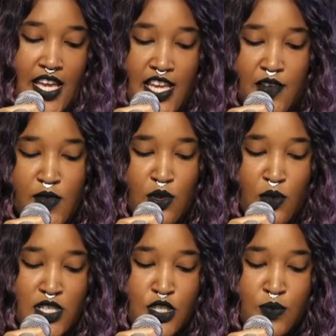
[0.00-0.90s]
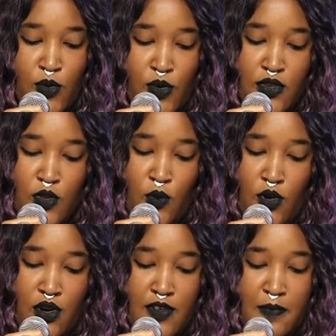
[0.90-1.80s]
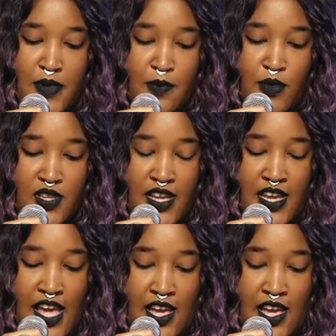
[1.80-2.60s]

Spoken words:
Even though I support the work of people like